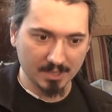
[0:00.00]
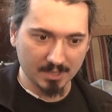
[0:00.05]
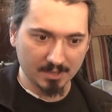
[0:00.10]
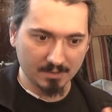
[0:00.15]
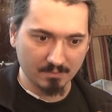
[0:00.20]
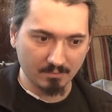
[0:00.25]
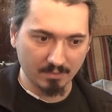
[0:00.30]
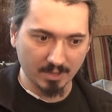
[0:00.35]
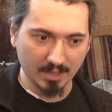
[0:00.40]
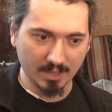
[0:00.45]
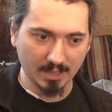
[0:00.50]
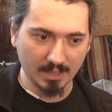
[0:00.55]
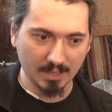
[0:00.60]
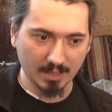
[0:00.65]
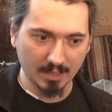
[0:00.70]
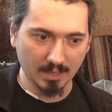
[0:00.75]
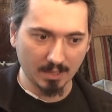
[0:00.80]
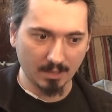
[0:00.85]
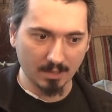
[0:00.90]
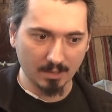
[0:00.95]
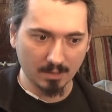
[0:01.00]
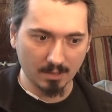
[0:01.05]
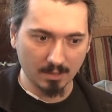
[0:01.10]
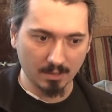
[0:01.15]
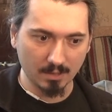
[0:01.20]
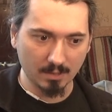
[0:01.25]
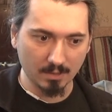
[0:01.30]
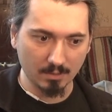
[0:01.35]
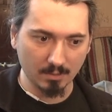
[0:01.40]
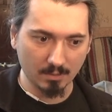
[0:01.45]
It's really a
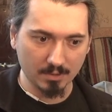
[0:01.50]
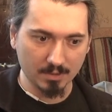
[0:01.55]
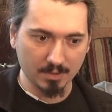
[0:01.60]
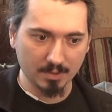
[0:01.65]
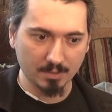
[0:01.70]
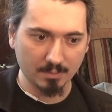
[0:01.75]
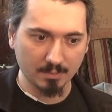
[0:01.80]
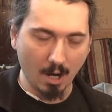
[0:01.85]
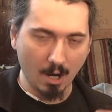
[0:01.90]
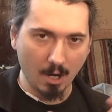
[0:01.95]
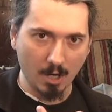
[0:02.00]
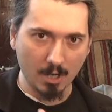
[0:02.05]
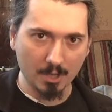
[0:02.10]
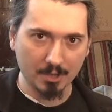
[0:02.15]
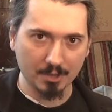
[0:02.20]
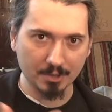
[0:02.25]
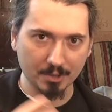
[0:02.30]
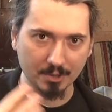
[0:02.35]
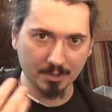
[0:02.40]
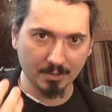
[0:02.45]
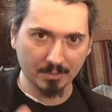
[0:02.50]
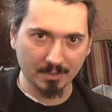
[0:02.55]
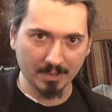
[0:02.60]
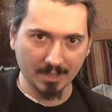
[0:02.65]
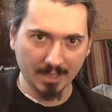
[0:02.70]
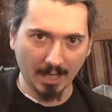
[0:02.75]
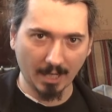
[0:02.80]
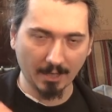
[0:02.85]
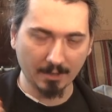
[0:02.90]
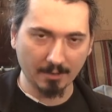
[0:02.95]
lot harder to
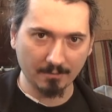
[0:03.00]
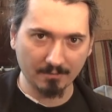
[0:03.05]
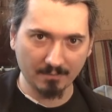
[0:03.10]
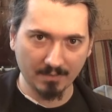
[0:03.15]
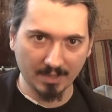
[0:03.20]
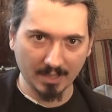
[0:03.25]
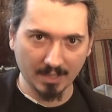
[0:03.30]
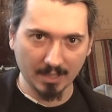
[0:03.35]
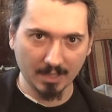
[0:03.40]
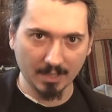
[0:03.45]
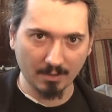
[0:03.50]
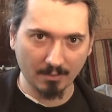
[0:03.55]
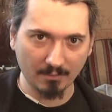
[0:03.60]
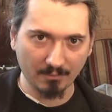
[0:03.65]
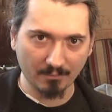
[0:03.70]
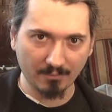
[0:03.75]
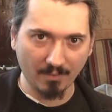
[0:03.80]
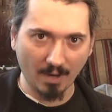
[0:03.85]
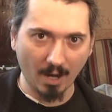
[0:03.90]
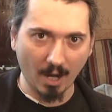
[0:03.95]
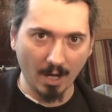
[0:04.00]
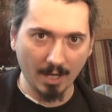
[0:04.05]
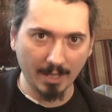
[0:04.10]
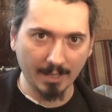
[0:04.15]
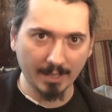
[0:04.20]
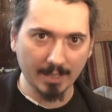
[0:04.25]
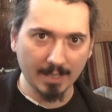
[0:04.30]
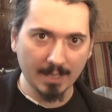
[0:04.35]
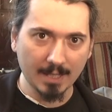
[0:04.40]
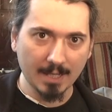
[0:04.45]
create a video
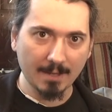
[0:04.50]
file